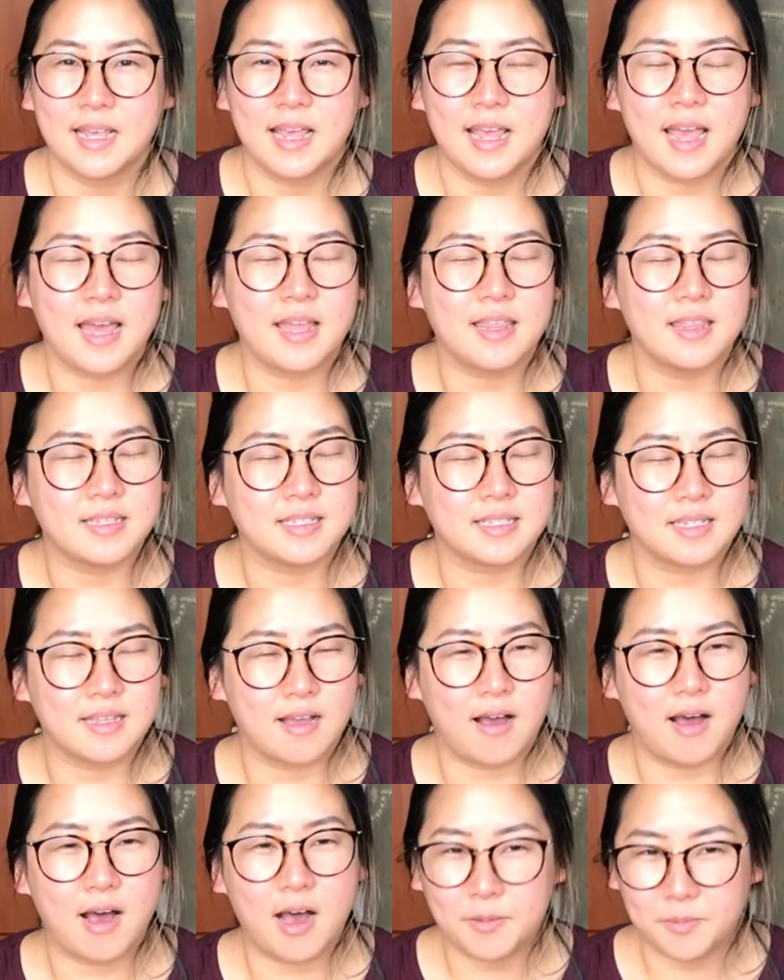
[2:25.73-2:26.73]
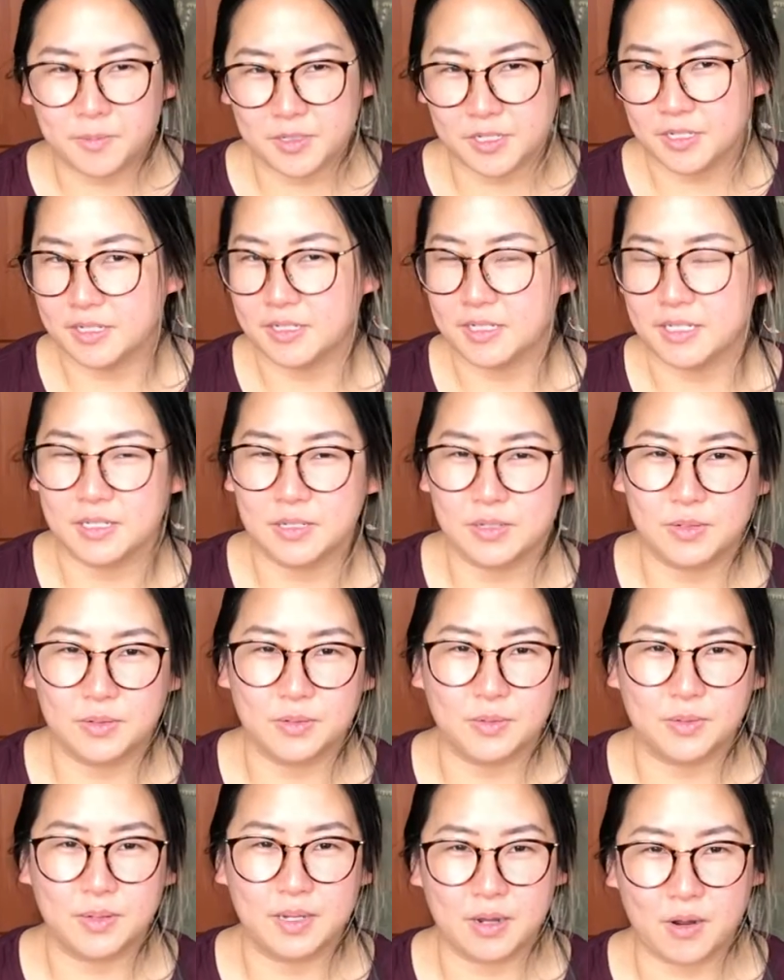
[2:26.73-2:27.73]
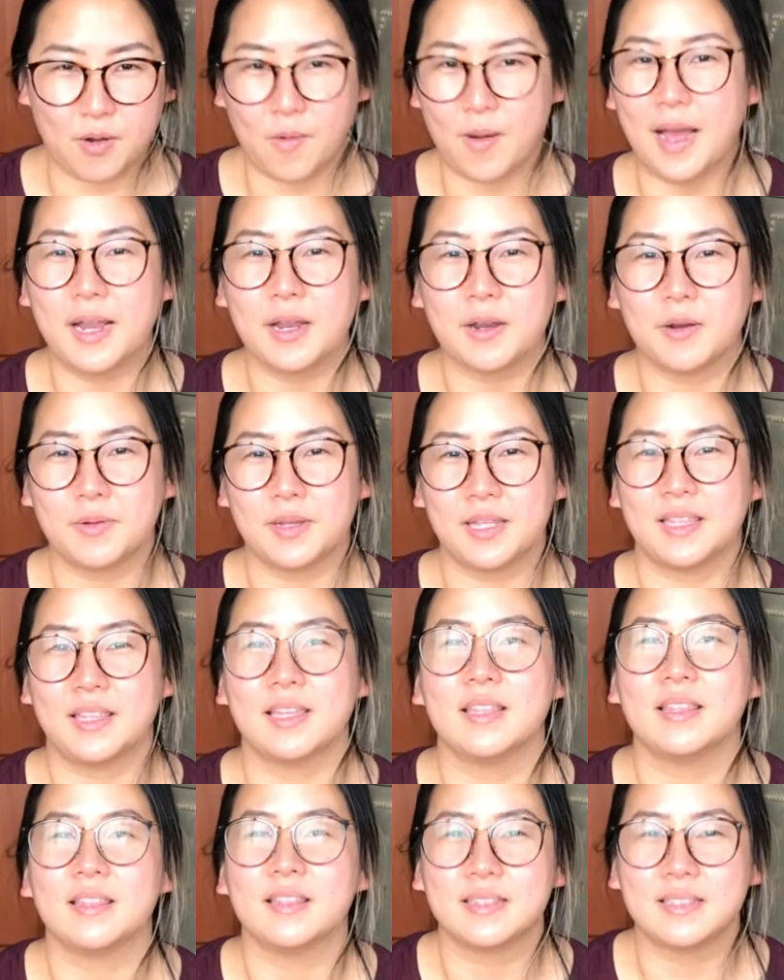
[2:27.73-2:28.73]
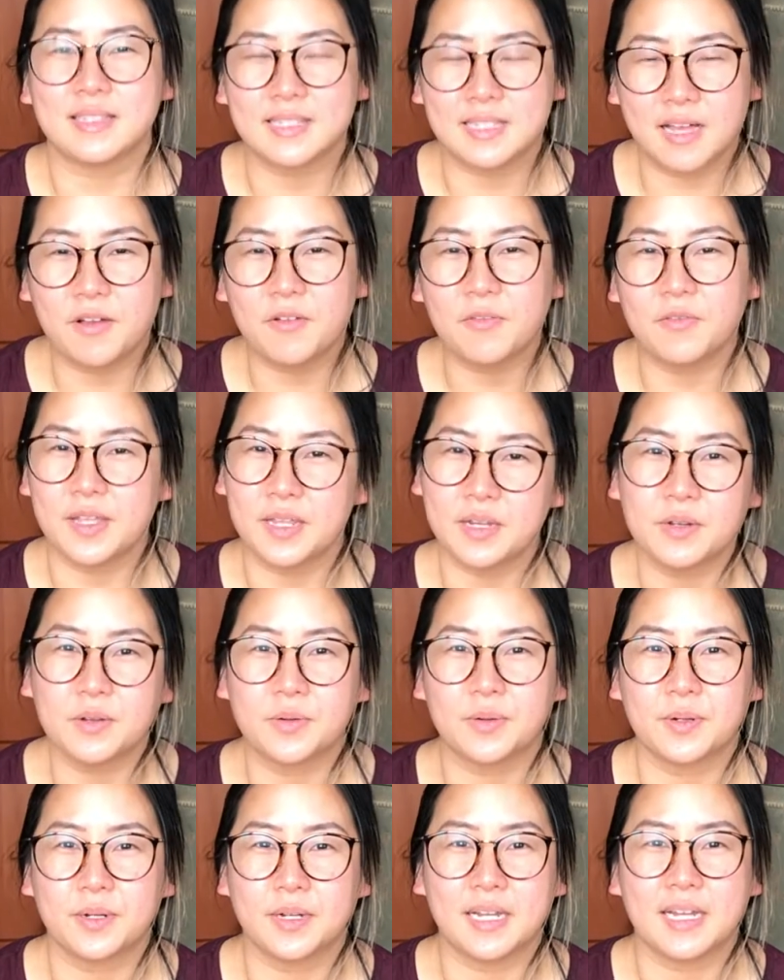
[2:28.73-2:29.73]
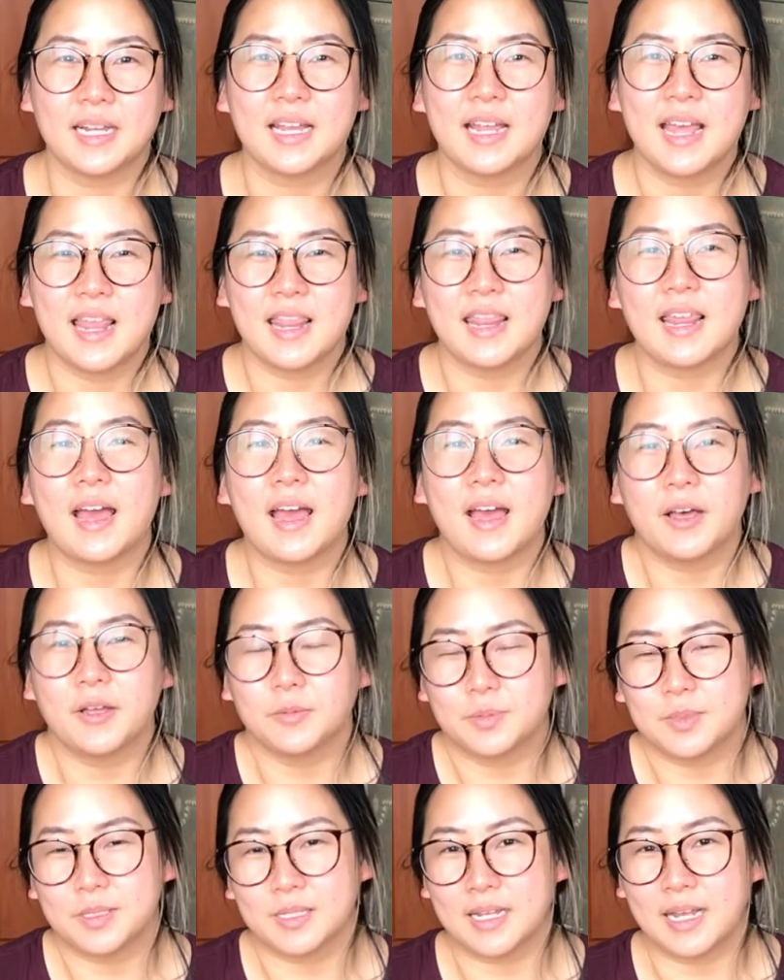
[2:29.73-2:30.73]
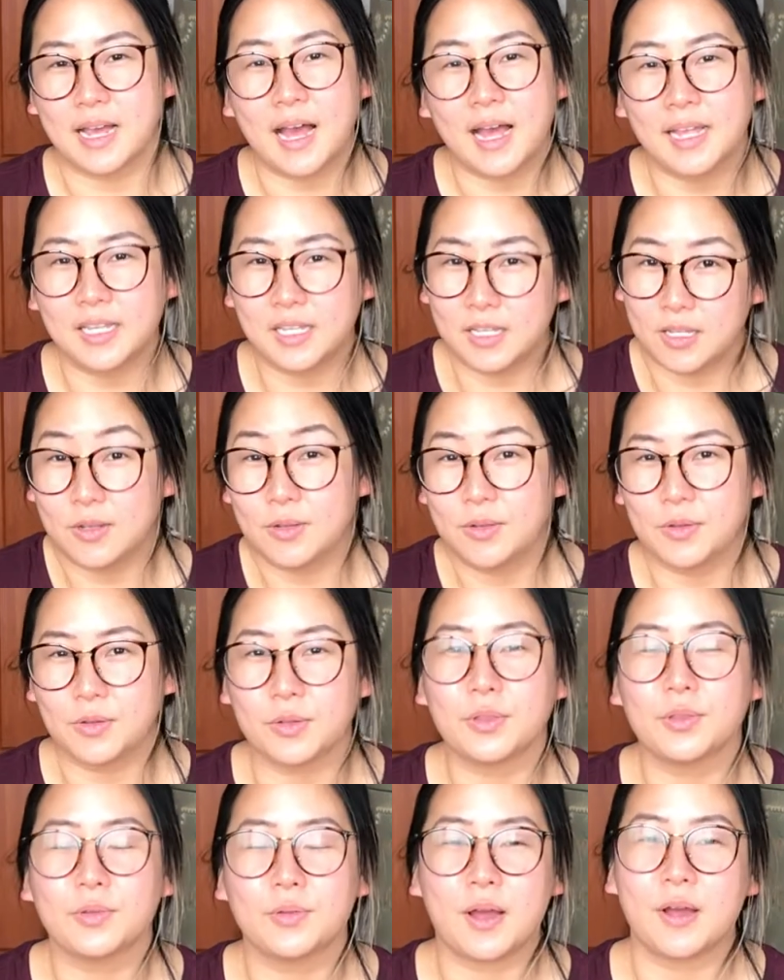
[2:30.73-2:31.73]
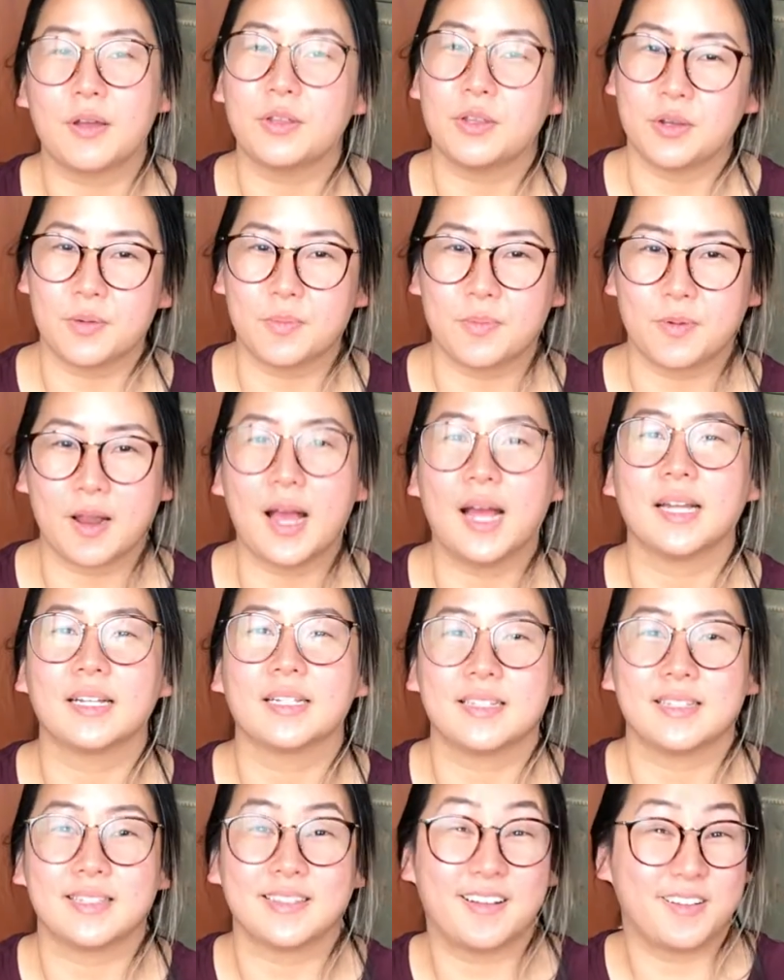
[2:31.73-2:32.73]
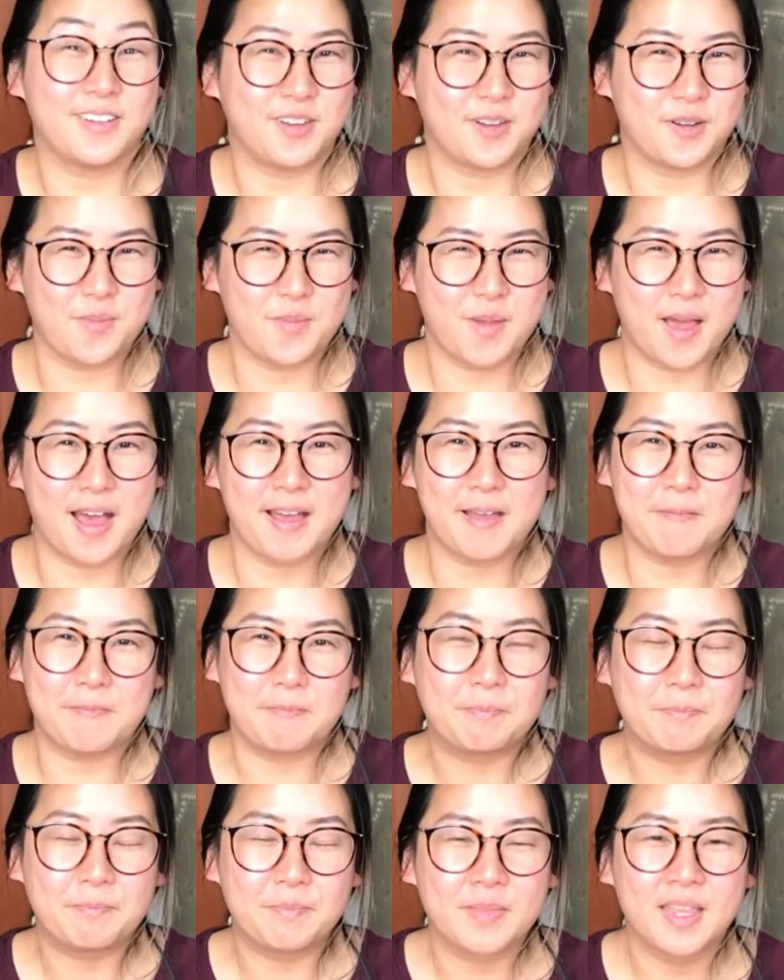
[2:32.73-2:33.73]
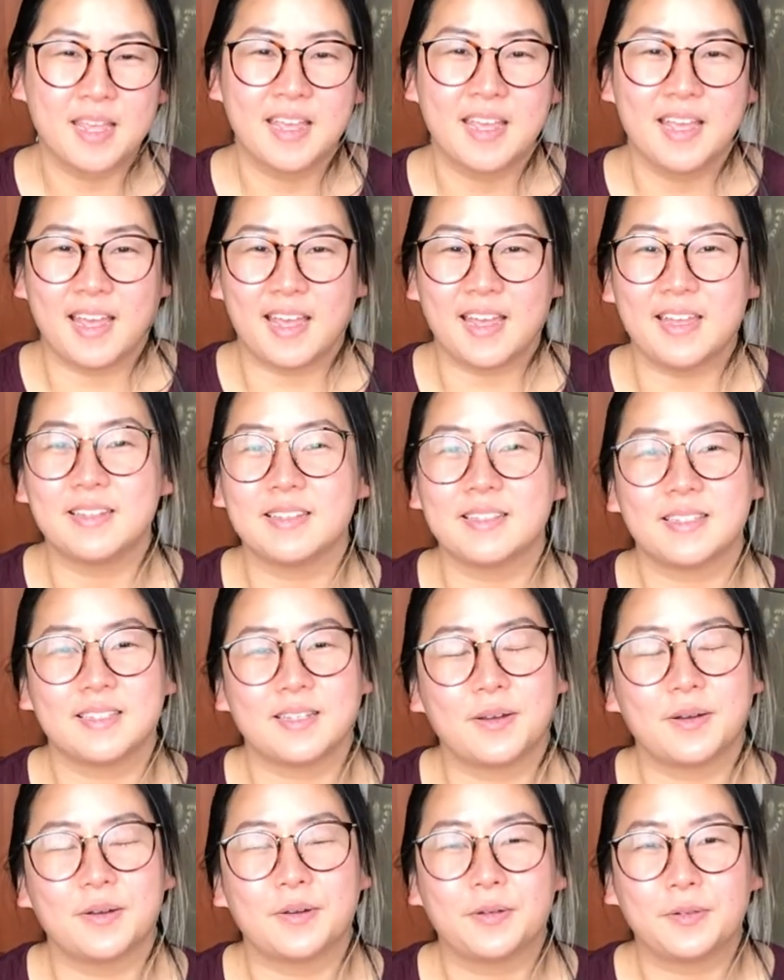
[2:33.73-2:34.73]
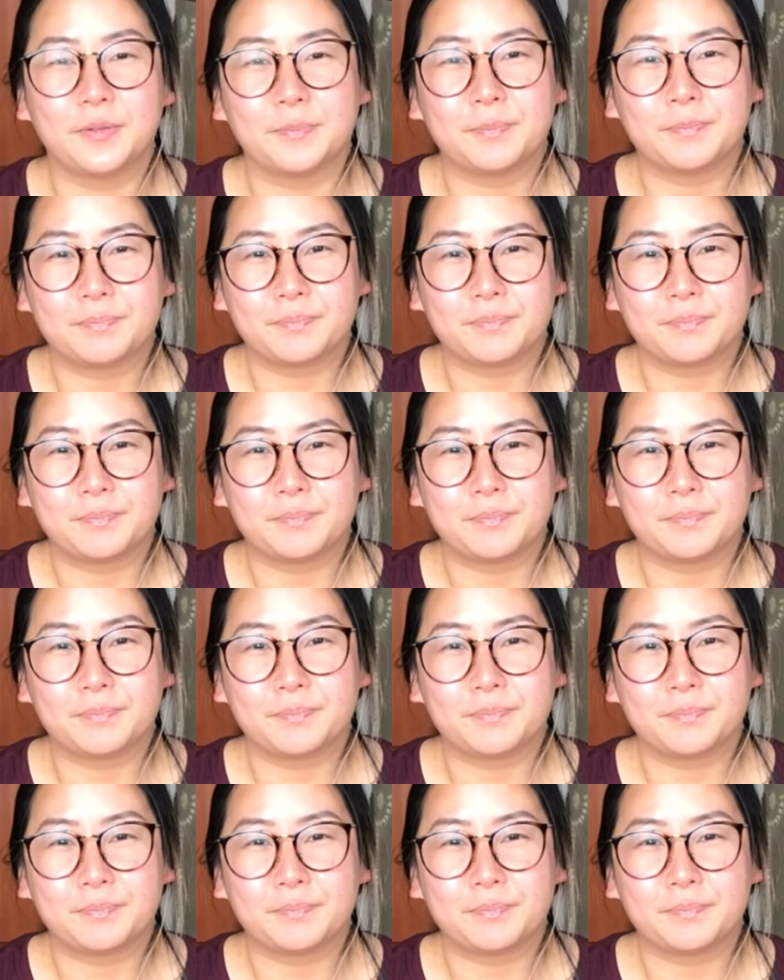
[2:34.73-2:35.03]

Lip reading: and this option to inquire within, this self-inquiry that helps guide you throughout your practice on your mat. And so